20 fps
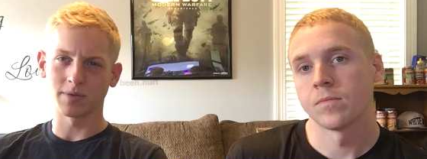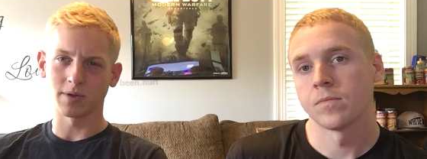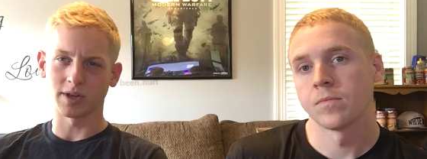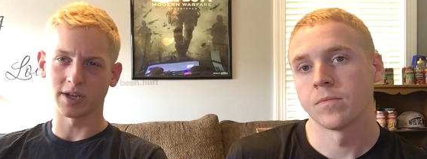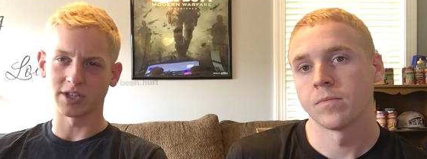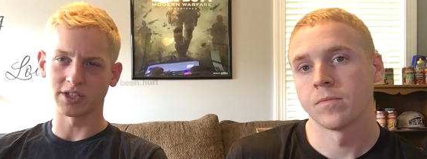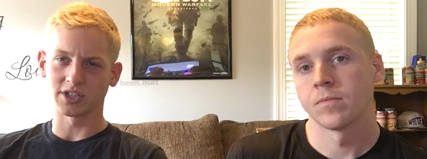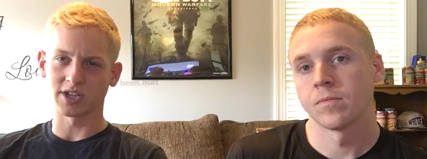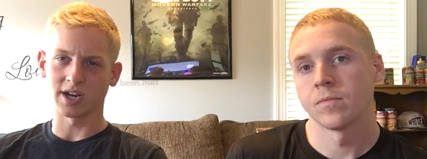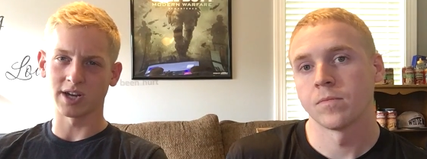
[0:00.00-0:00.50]
Speaker 1: I
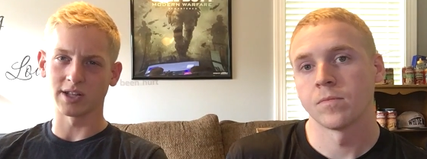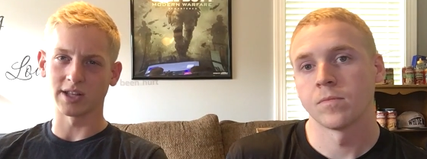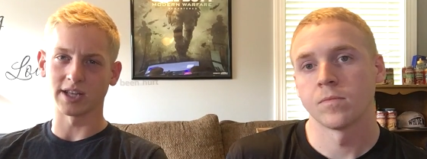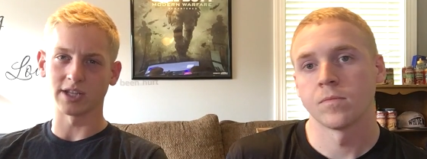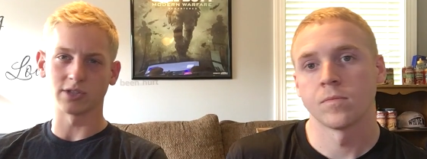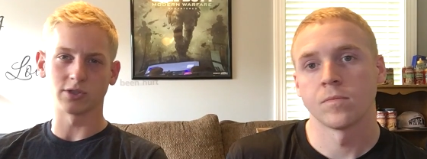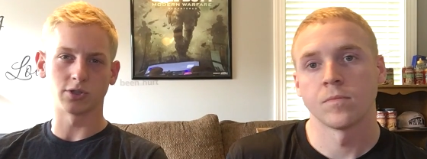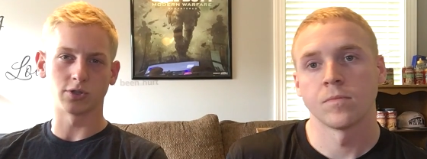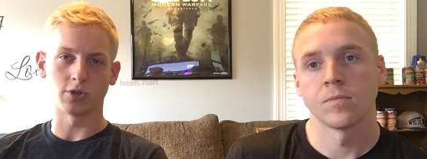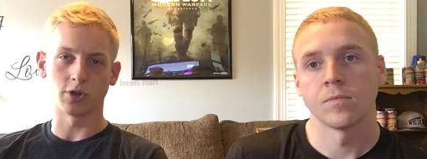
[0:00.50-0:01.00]
just kind of like
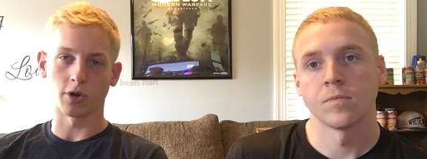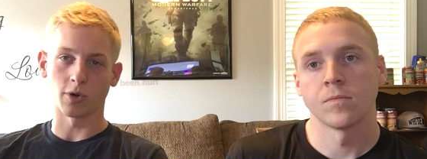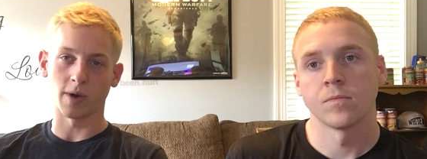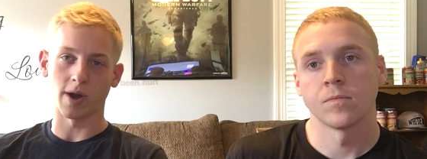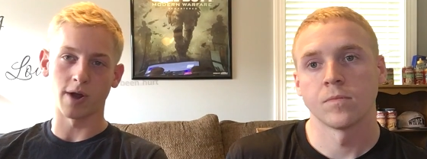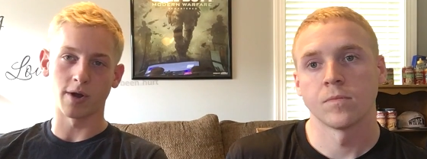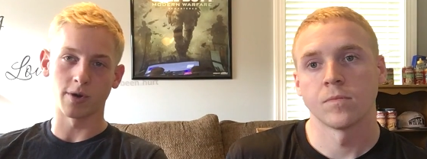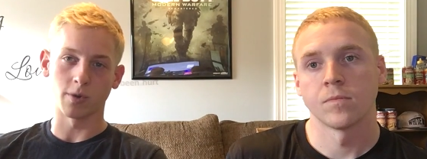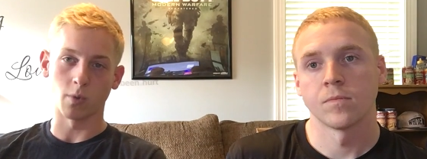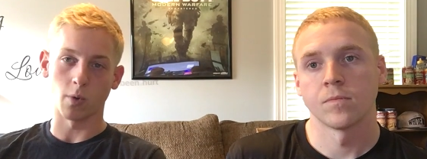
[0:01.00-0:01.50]
stood
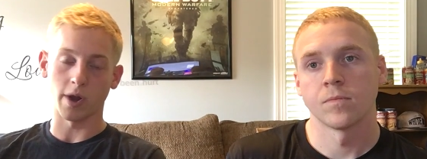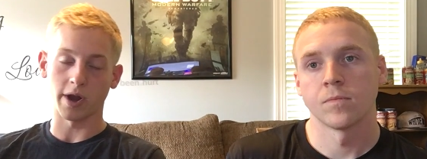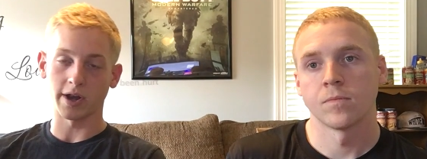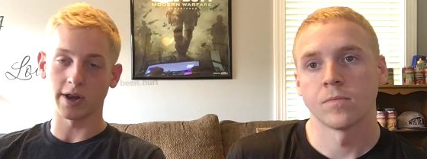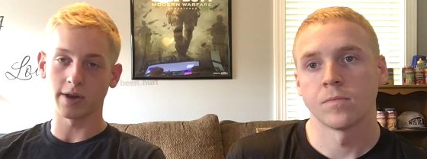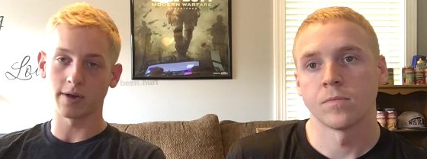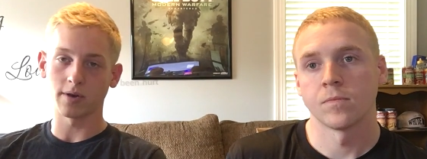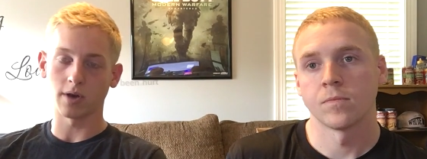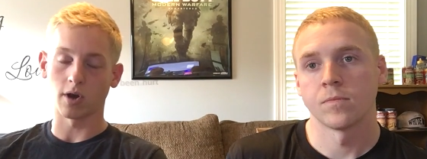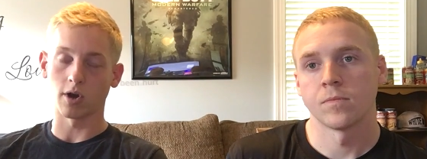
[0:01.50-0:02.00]
around and
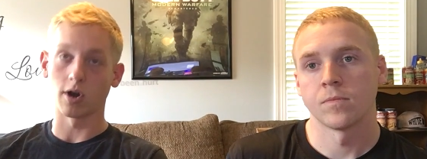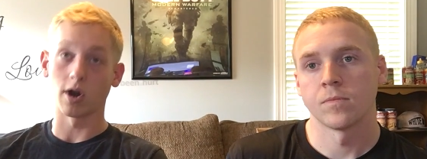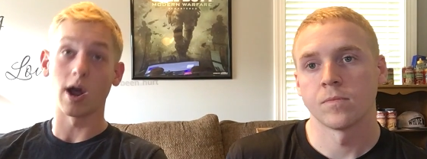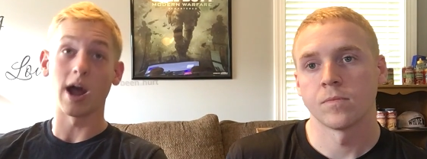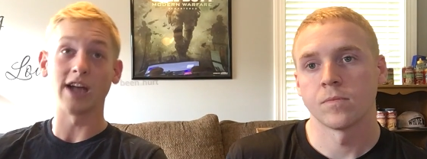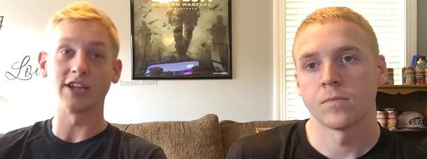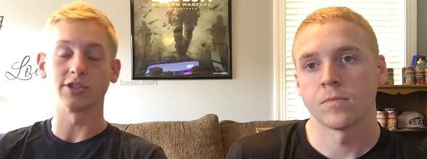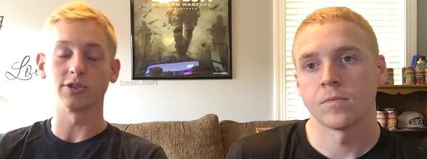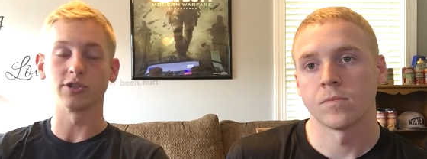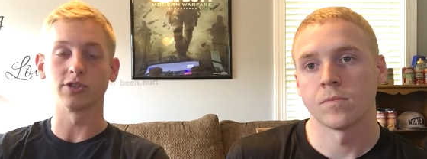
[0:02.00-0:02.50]
waited. Or
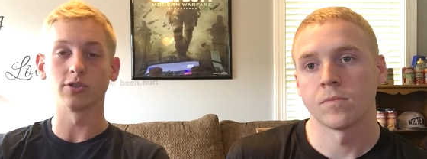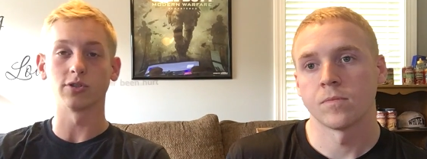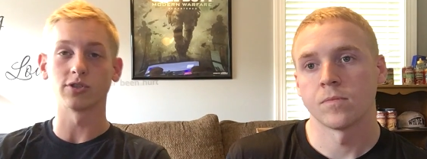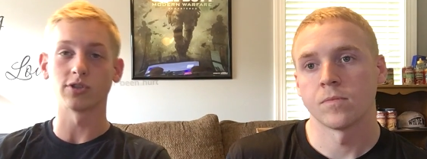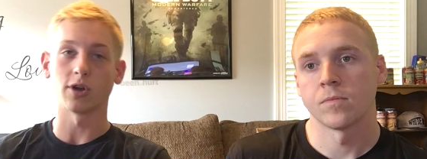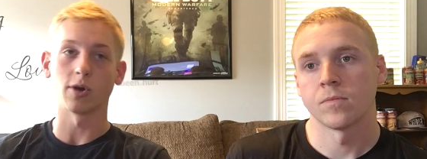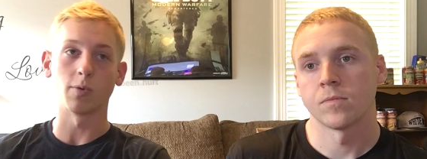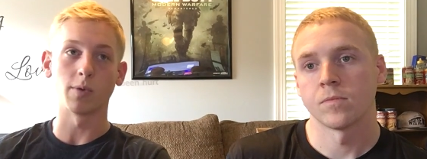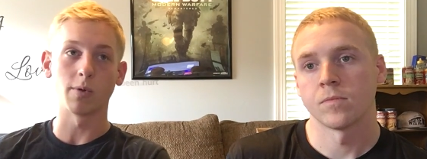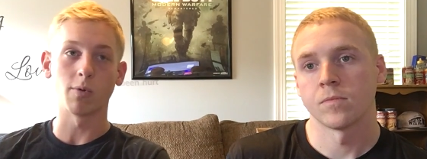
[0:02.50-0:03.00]
actually,
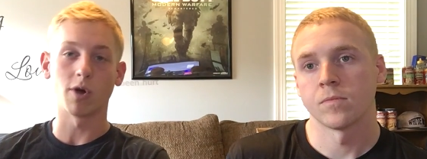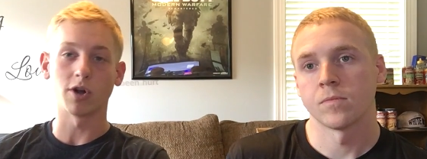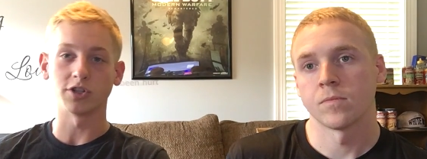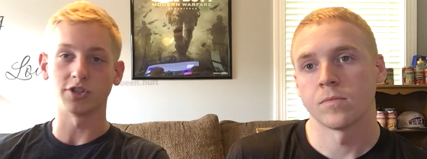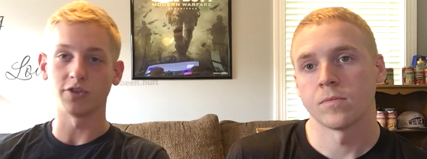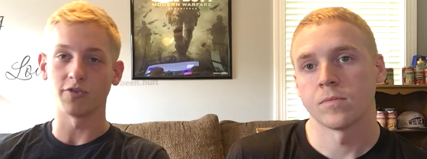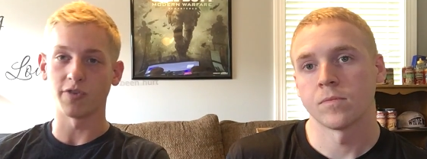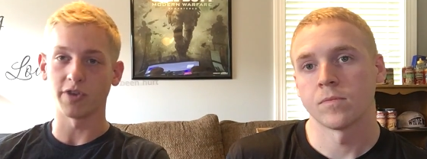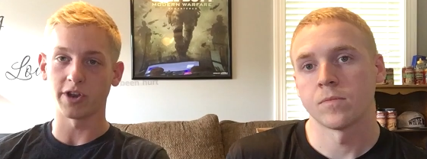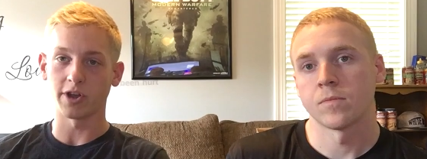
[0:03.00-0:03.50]
sorry, we watched
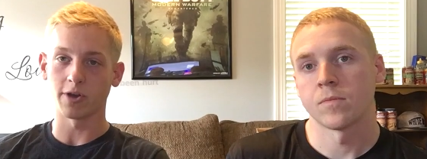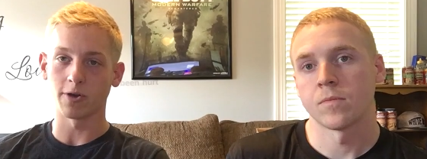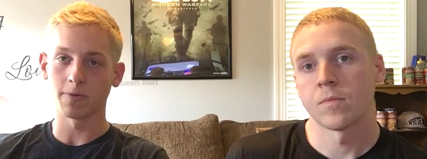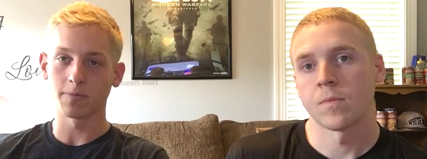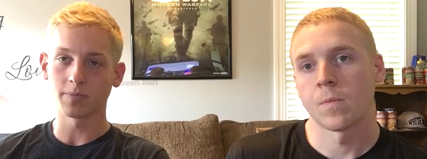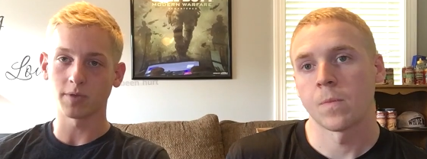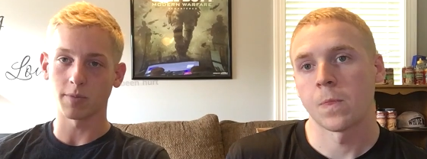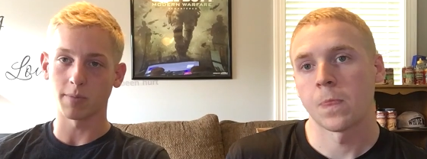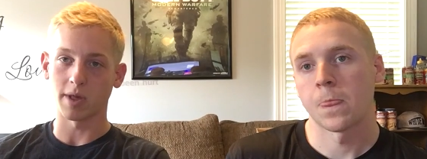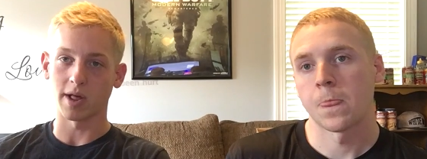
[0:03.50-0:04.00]
a video
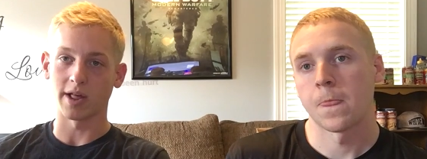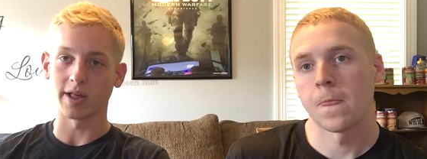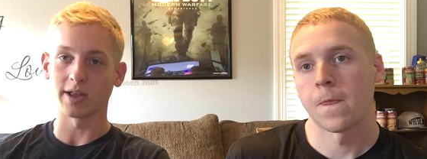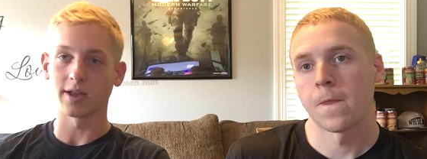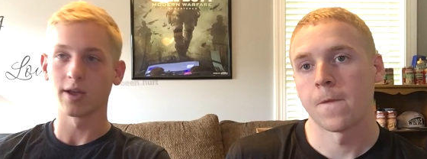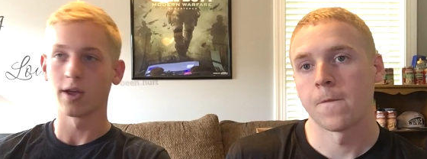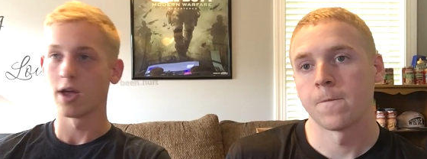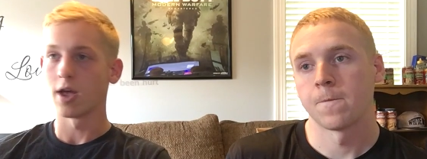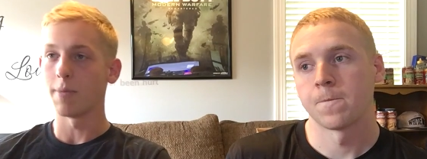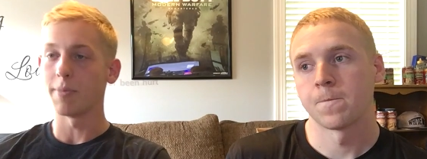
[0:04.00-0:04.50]
about like
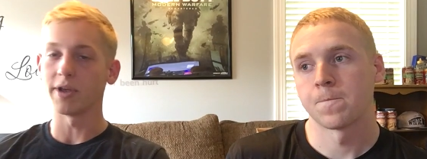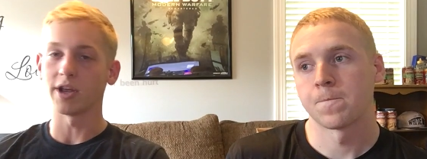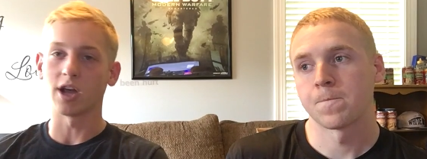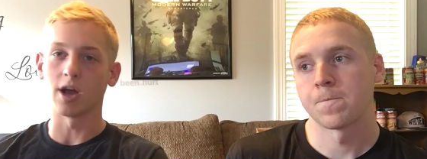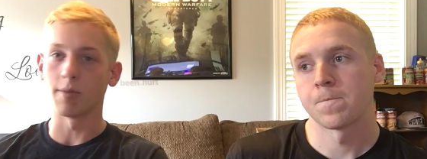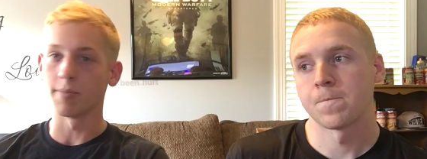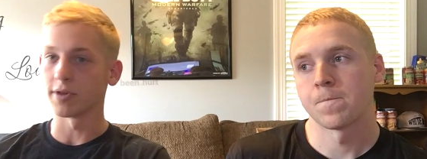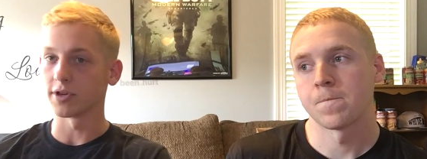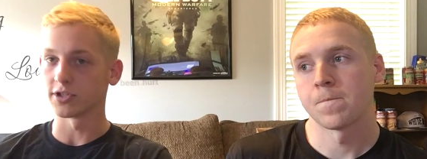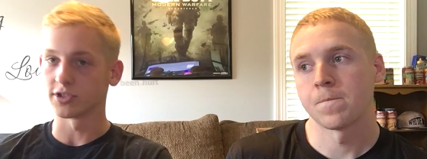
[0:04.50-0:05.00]

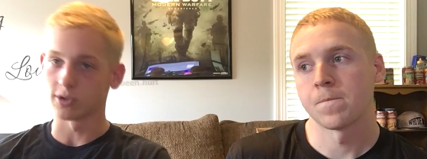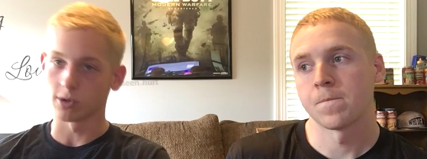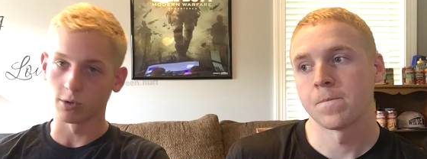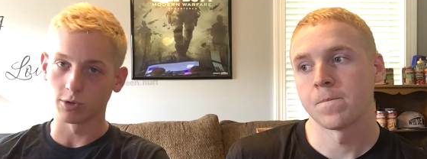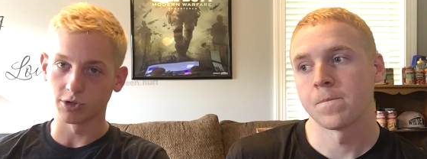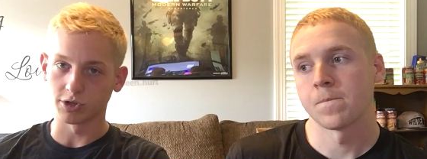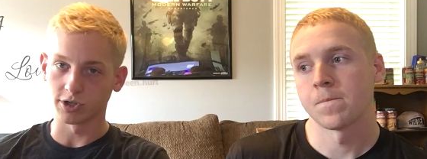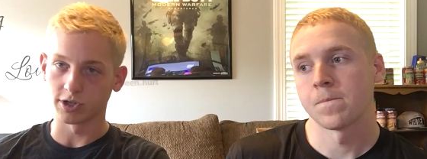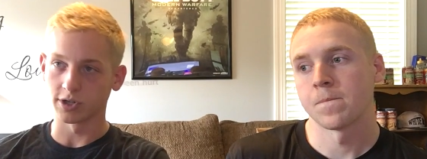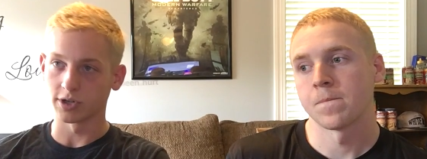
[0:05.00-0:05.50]
becoming a
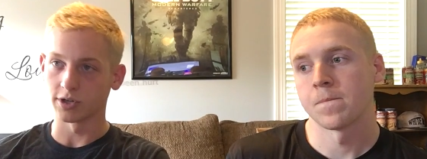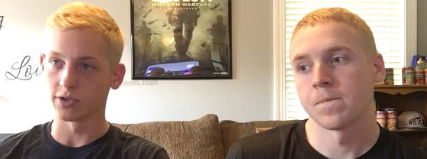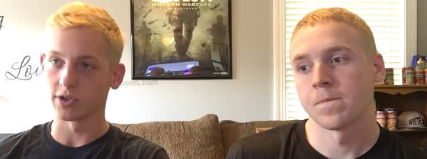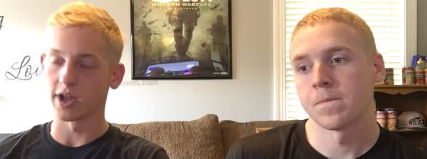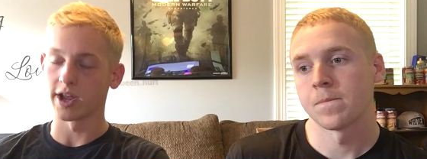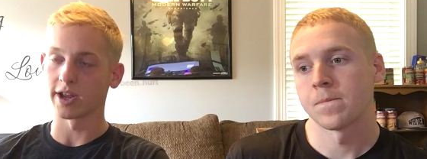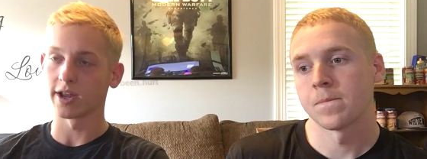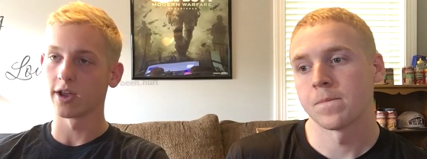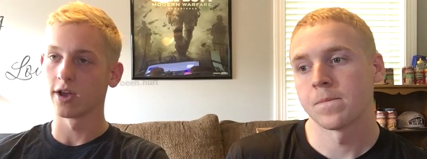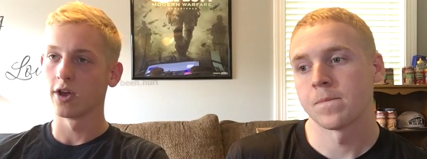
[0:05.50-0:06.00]
soldier, and
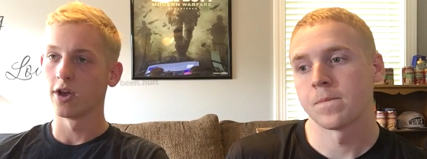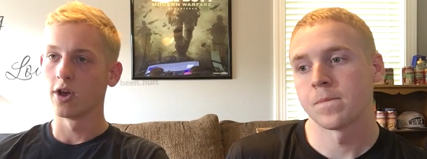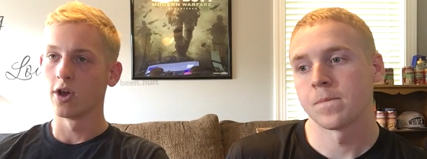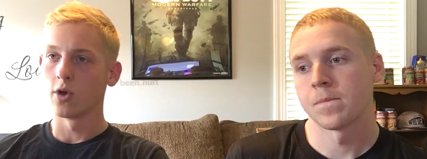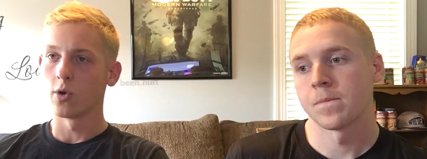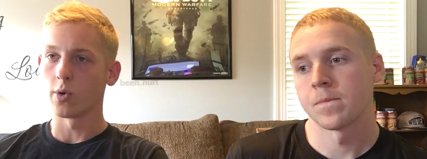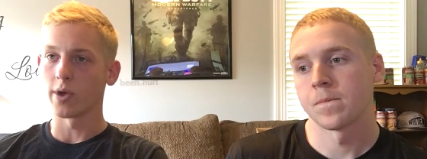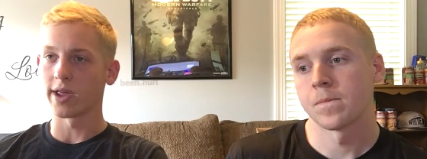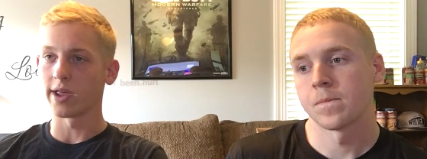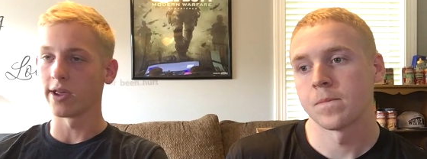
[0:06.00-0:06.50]
like
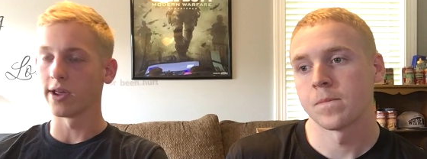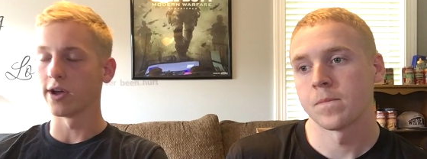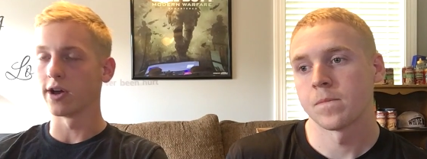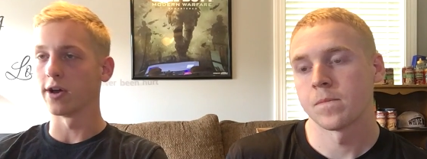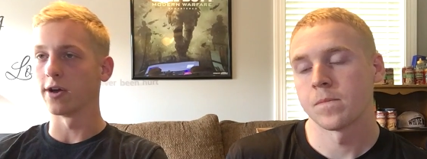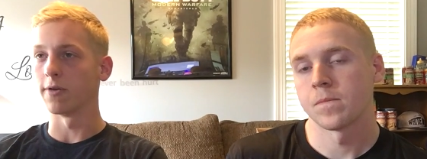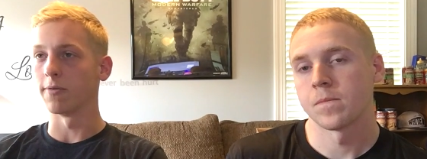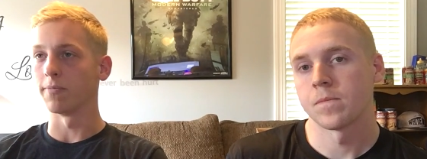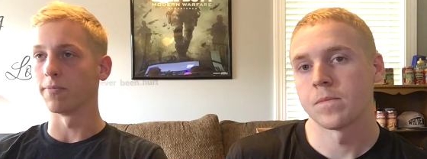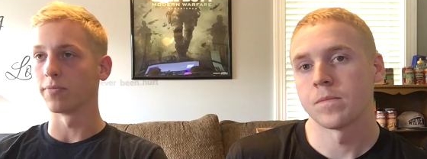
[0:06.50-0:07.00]
we
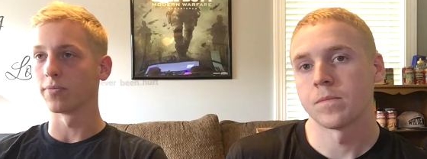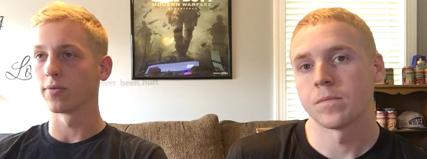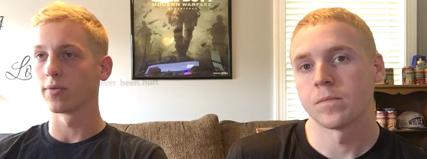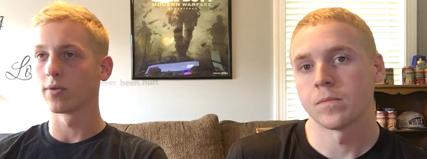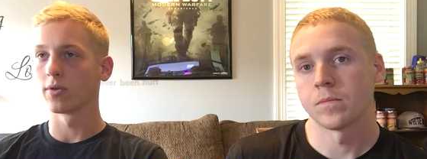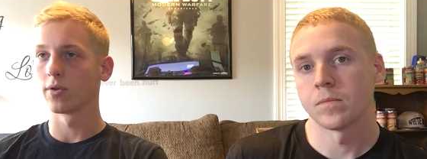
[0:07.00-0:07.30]
um,